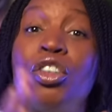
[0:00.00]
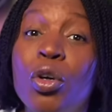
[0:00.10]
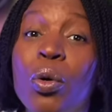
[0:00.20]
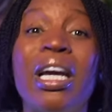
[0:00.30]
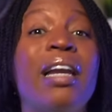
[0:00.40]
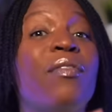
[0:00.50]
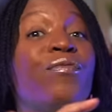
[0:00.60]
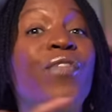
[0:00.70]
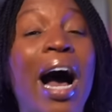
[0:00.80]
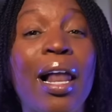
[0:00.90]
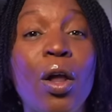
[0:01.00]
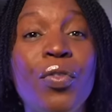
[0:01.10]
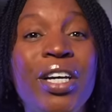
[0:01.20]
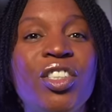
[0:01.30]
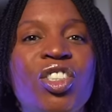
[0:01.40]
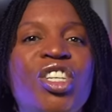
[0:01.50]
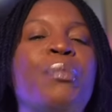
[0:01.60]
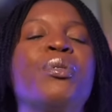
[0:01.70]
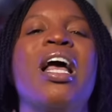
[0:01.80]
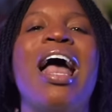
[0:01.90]
You can follow these
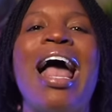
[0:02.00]
tips